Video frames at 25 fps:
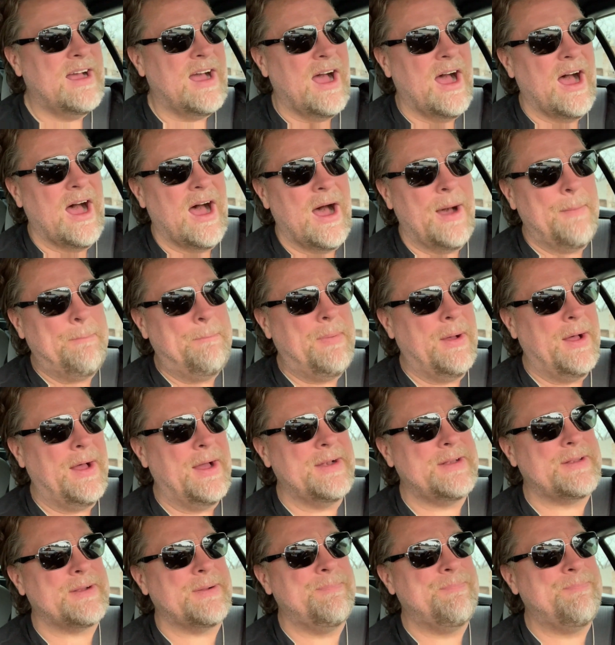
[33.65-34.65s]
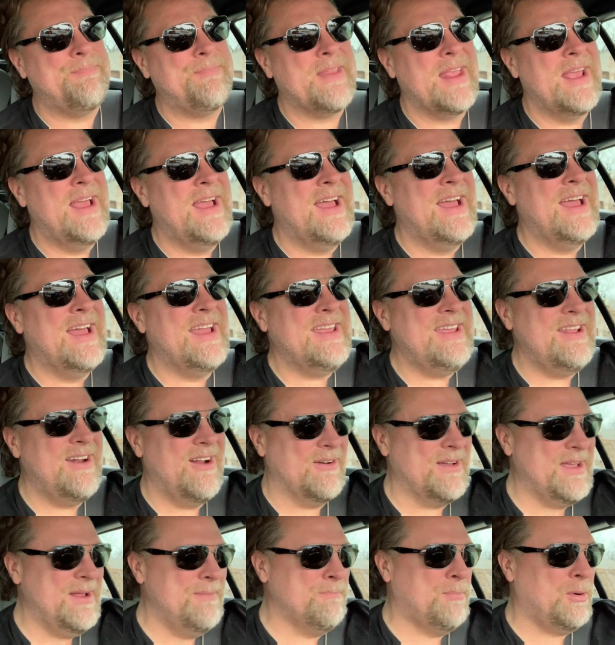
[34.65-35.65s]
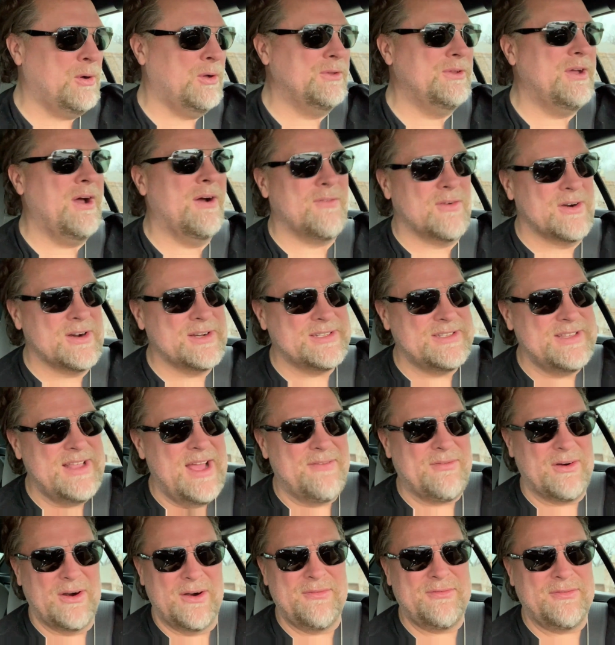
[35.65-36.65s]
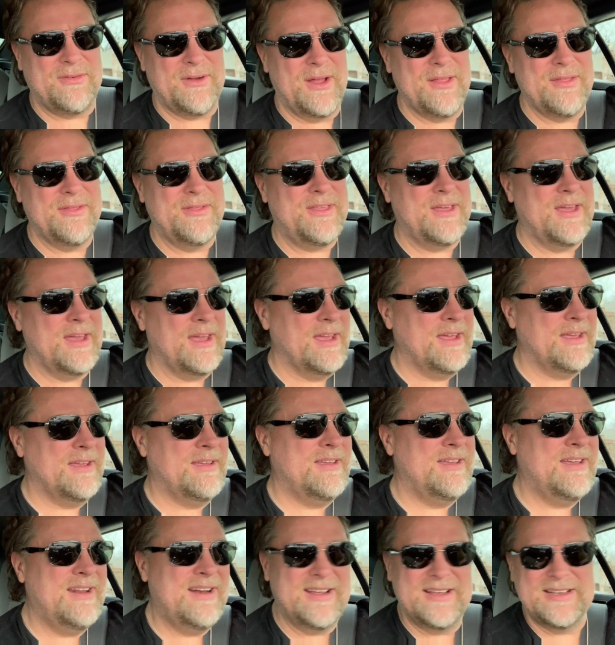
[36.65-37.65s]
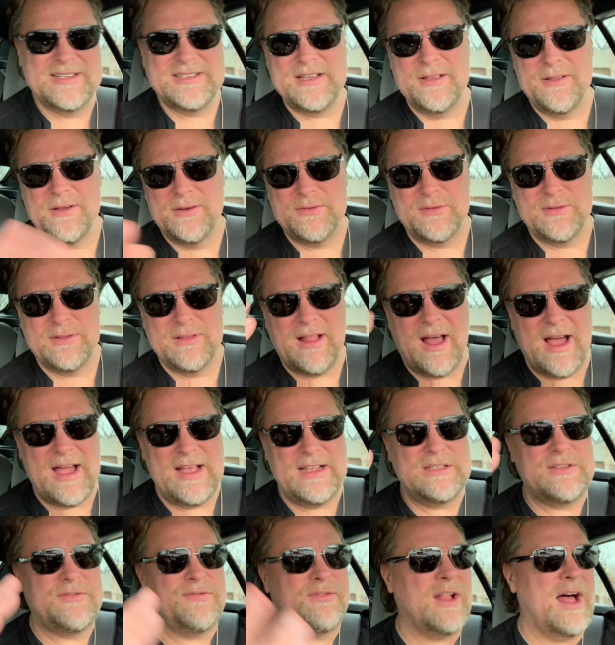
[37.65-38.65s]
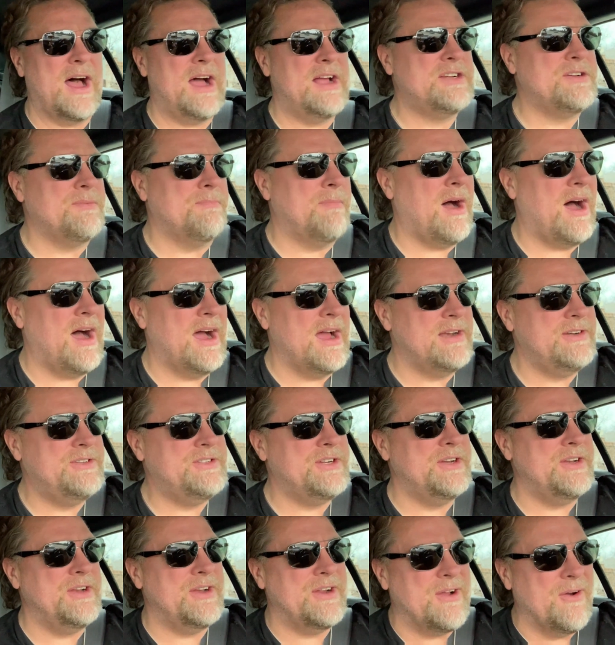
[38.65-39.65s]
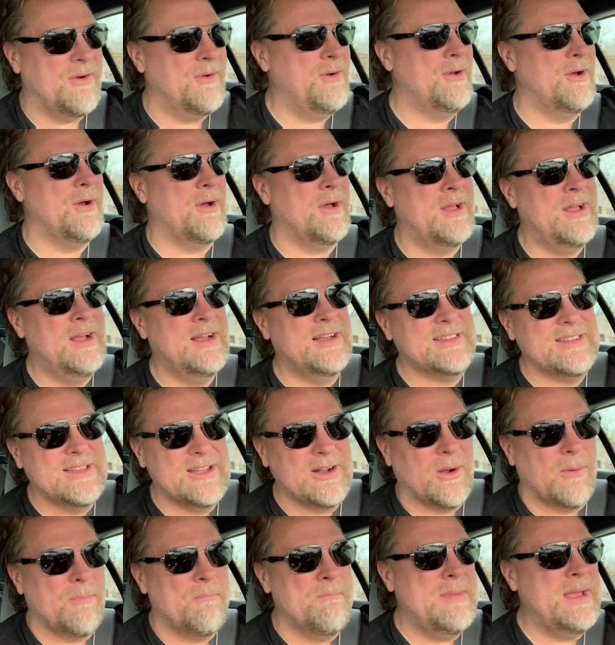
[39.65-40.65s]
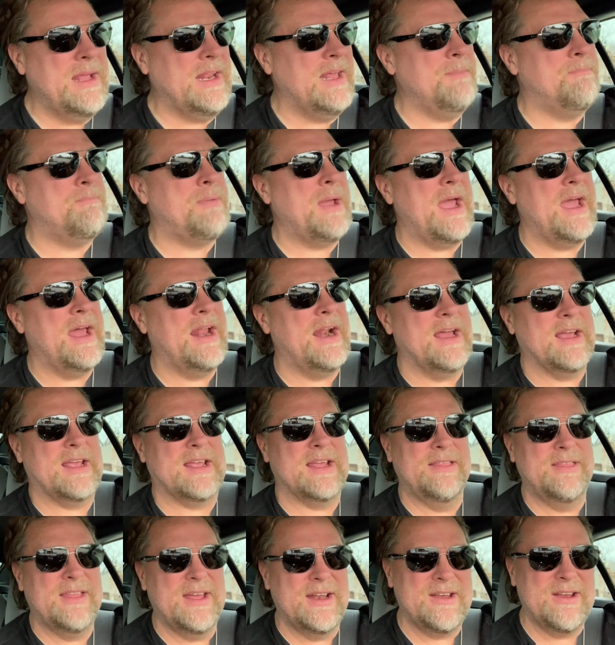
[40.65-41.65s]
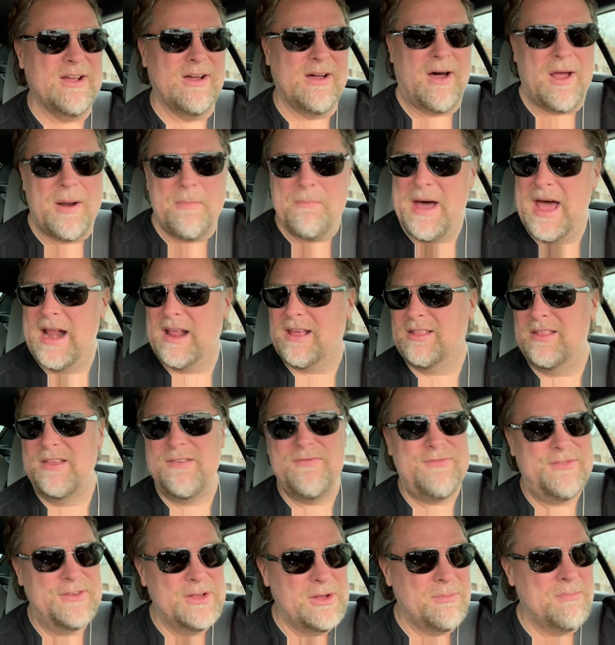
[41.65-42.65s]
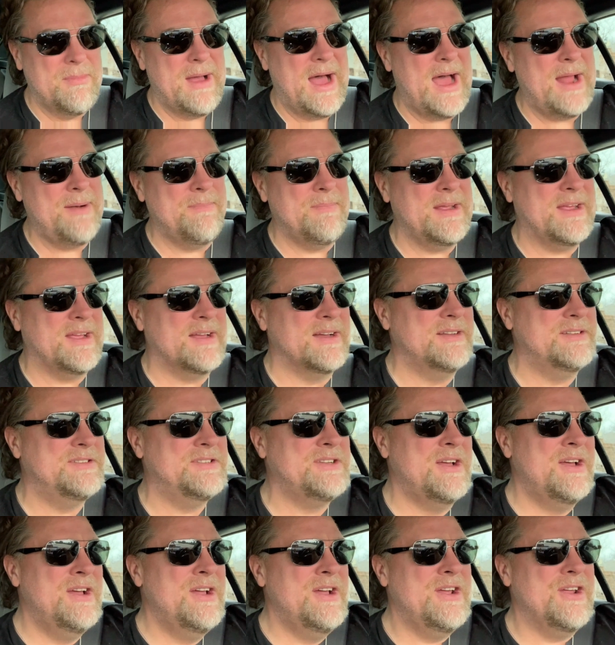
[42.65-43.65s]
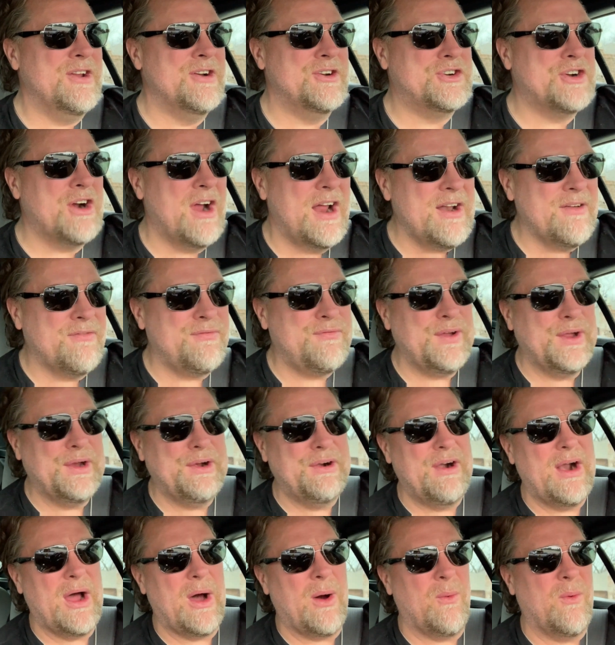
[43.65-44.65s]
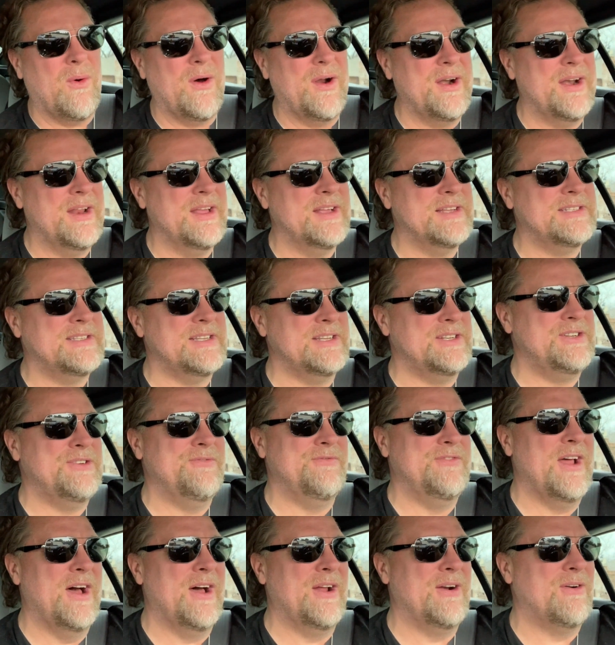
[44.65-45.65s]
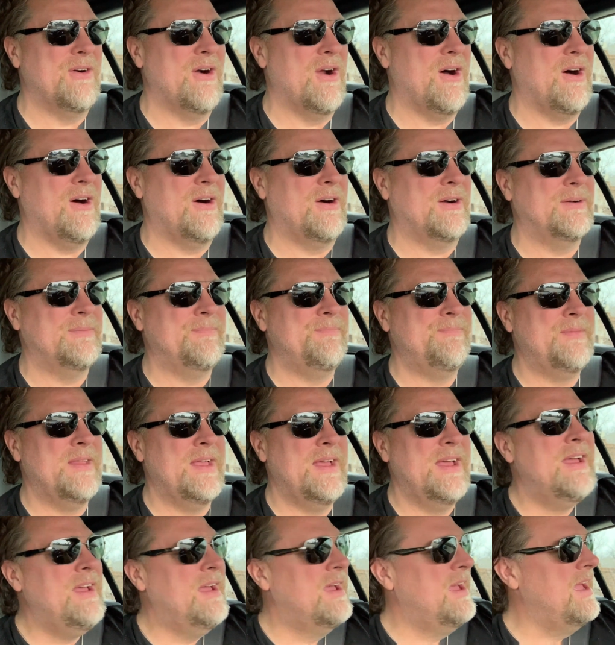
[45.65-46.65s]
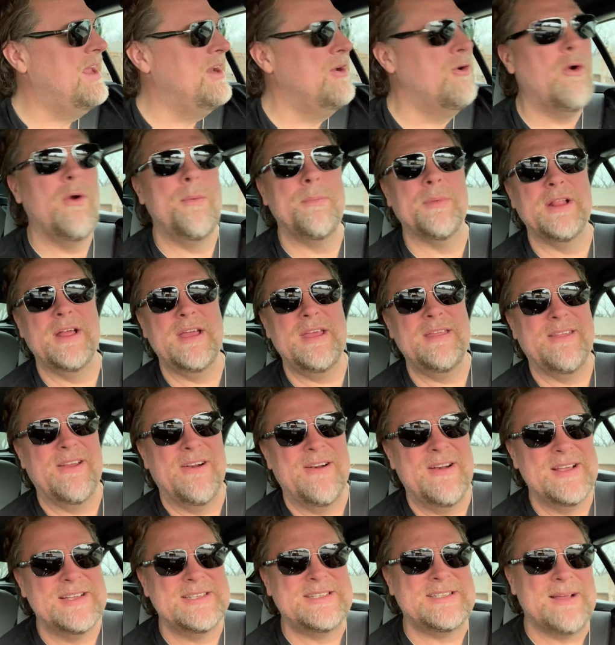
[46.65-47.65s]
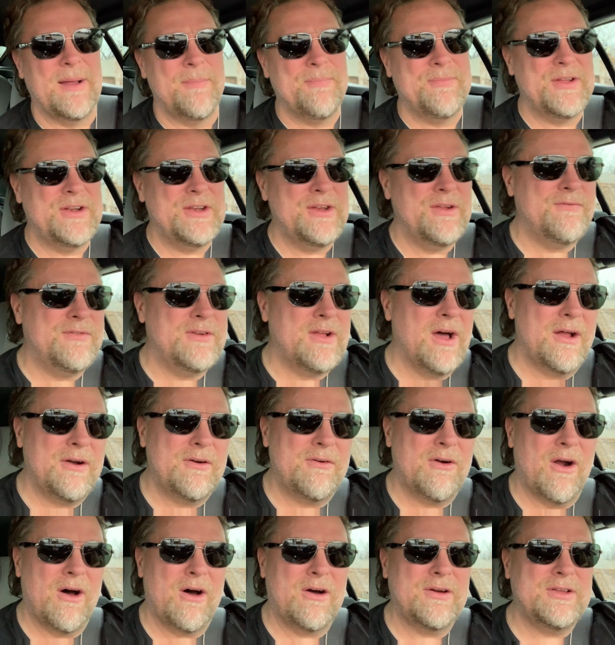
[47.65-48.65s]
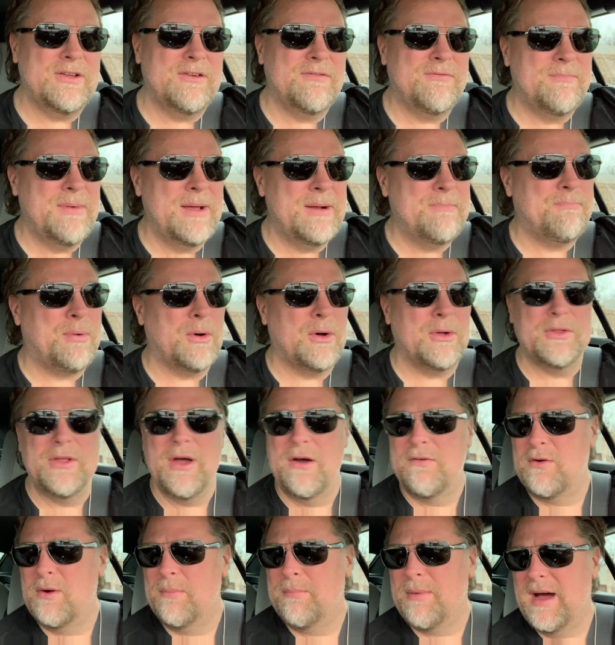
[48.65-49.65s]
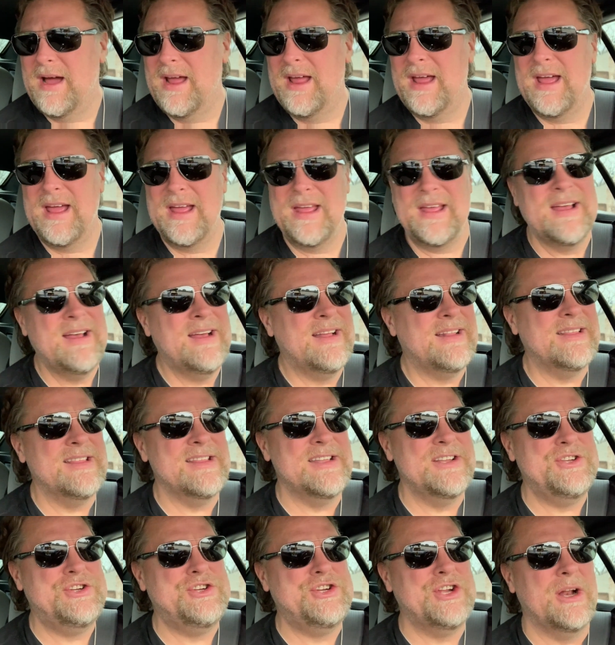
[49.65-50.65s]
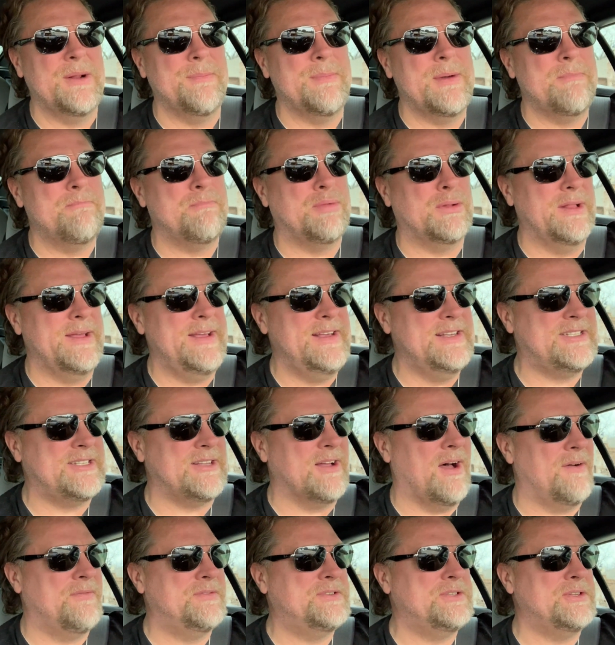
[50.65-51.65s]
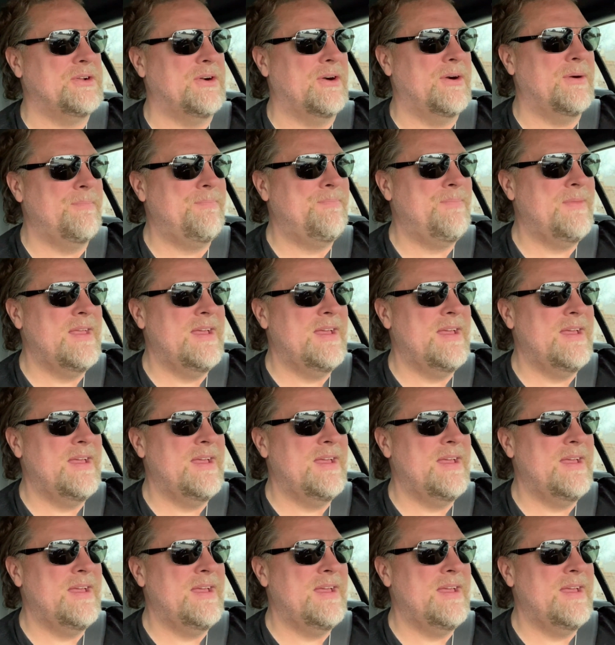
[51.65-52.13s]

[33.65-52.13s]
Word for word: Uh, but, you know, getting pulled over is never a fun thing. You know, you see those lights flashing behind you and you go into a little mini panic and then you automatically feel bad because you're trying to figure out what it is that you've done wrong. And normally there is something you've done wrong. You've been pulled over by a legitimate police officer.